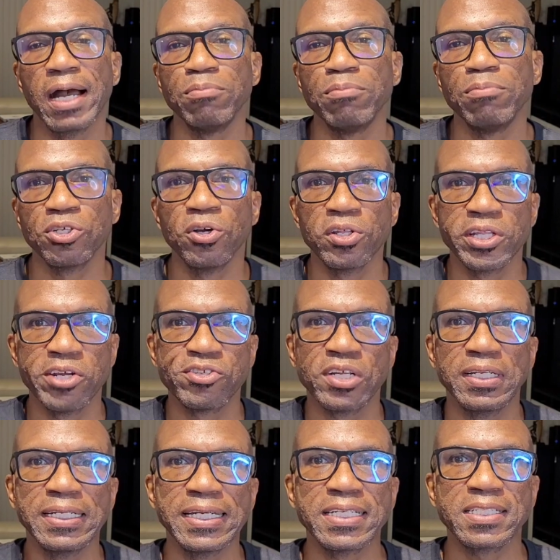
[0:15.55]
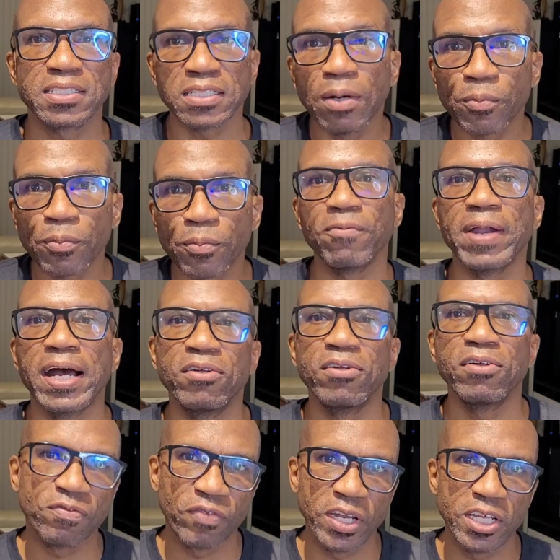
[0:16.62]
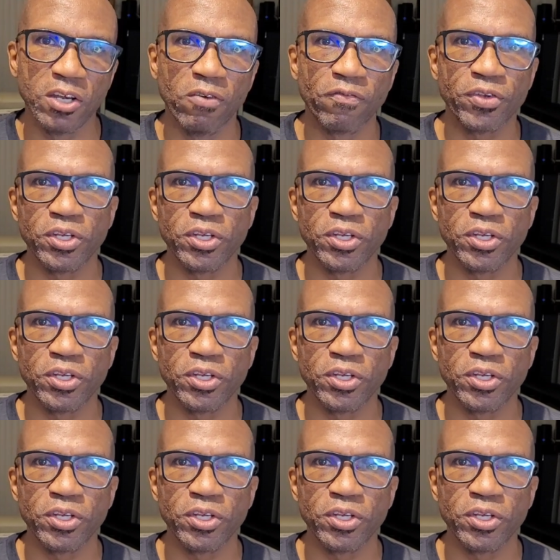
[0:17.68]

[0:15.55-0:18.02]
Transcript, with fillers: I'm sure there's a link somewhere around this video